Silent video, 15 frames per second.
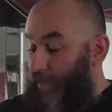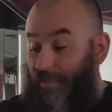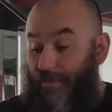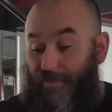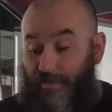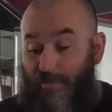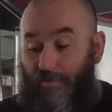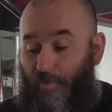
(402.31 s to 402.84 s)

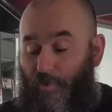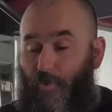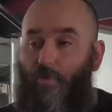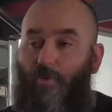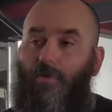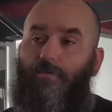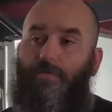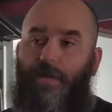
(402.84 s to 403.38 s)
It didn't
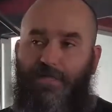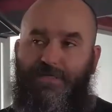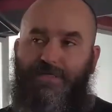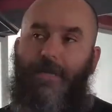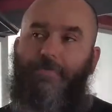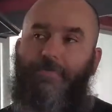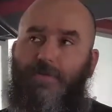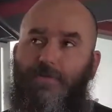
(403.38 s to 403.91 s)
pull, but I
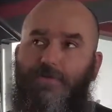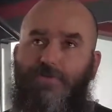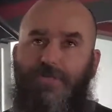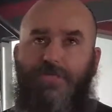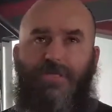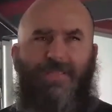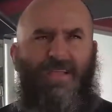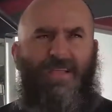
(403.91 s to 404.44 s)
stopped at 2
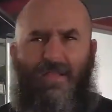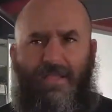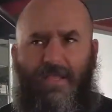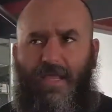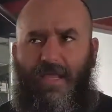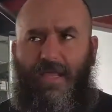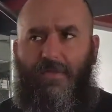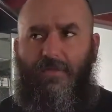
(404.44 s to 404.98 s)
sets. I think I did
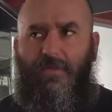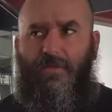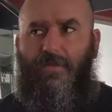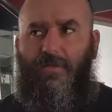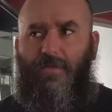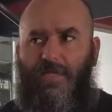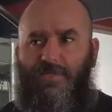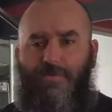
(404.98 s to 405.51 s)
8, and the
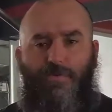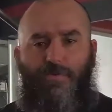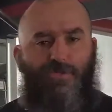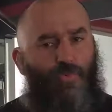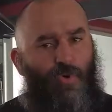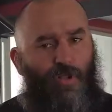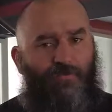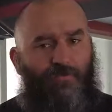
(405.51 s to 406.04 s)
last one was
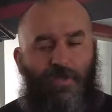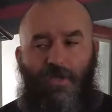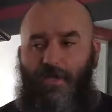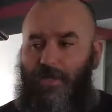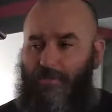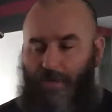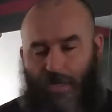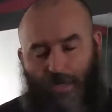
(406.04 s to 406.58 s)
12.
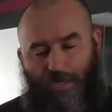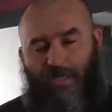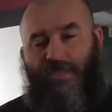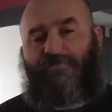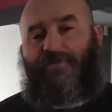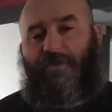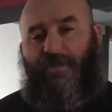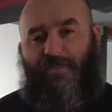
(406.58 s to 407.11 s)
We're gonna
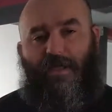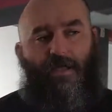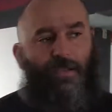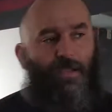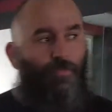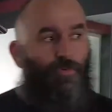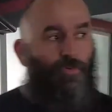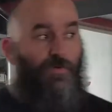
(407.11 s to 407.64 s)
leave it at that
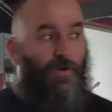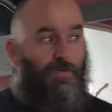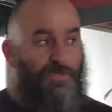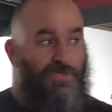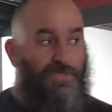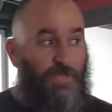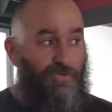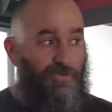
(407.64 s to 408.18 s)
and move on
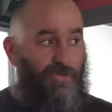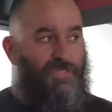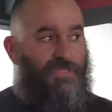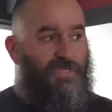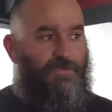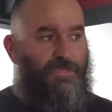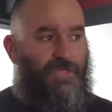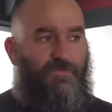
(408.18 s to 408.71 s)
to some
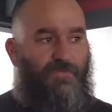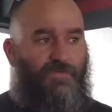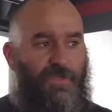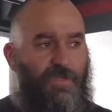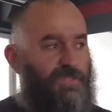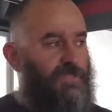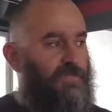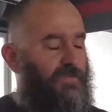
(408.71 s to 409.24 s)
triceps and
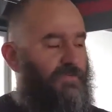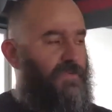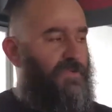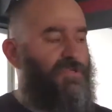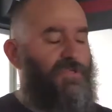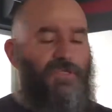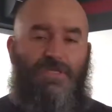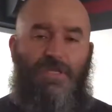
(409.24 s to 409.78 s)

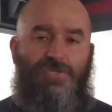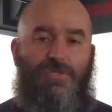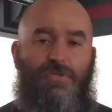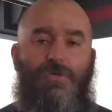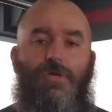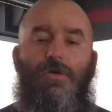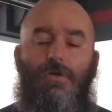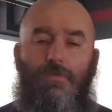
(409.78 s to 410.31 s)
finish the session
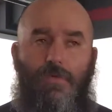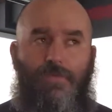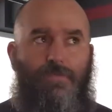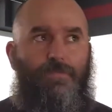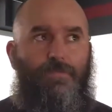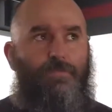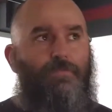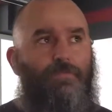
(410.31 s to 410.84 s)
with
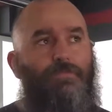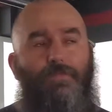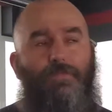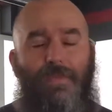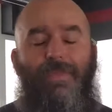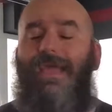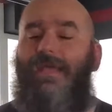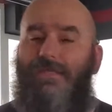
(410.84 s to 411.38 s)

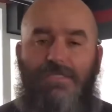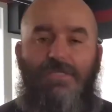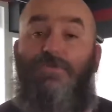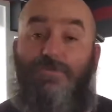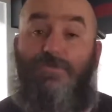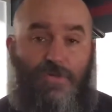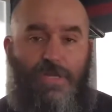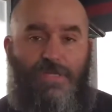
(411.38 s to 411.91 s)
maybe 8 sets
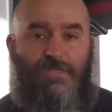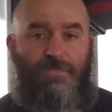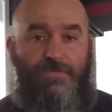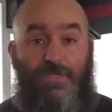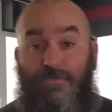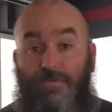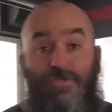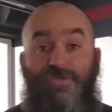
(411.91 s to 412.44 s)
of triceps,
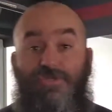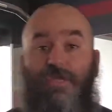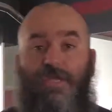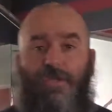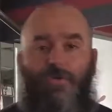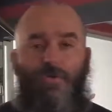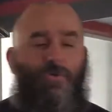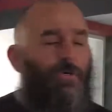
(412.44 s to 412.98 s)
as much as I
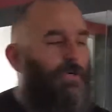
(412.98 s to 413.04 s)
can do.